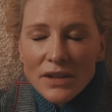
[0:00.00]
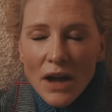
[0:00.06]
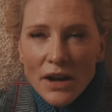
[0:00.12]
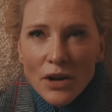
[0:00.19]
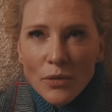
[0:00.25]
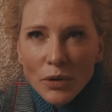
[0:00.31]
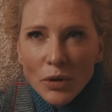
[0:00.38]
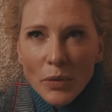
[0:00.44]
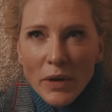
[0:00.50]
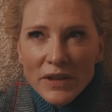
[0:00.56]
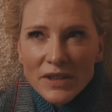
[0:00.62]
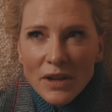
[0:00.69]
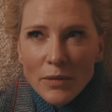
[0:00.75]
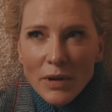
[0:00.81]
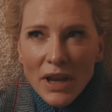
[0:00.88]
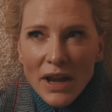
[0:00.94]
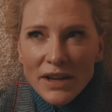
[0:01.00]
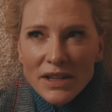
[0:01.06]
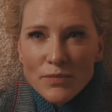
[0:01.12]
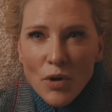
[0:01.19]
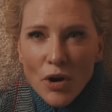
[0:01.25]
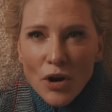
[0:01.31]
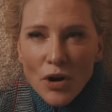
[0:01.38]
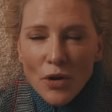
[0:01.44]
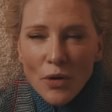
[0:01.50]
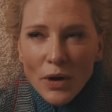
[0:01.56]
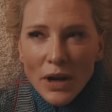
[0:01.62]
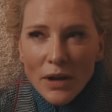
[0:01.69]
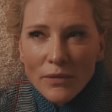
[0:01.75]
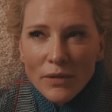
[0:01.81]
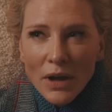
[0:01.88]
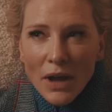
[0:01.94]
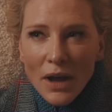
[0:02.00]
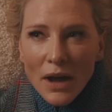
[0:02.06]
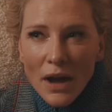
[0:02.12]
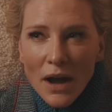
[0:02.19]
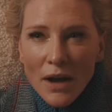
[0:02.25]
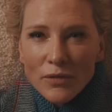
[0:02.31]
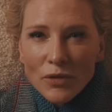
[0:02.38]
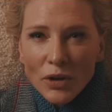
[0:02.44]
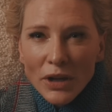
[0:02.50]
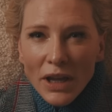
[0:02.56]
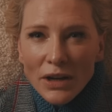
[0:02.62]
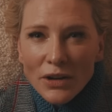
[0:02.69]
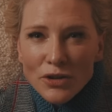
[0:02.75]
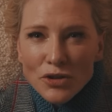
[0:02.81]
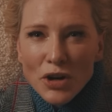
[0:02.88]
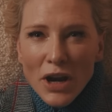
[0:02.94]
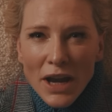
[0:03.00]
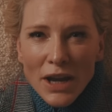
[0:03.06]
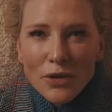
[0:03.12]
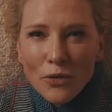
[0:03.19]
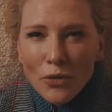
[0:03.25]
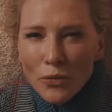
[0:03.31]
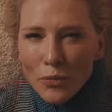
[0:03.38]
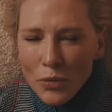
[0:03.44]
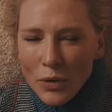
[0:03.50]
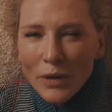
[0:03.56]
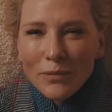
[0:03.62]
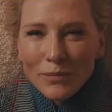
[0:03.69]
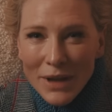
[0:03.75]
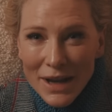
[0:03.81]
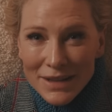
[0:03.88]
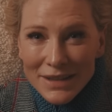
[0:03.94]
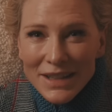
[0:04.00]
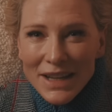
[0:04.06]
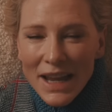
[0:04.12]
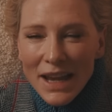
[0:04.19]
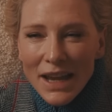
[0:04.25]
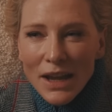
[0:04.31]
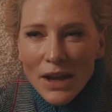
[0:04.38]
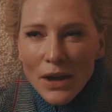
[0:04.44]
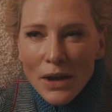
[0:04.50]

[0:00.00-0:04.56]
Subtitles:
I know what the weather's going to be like tomorrow, and I've got to get on a train or what, like today,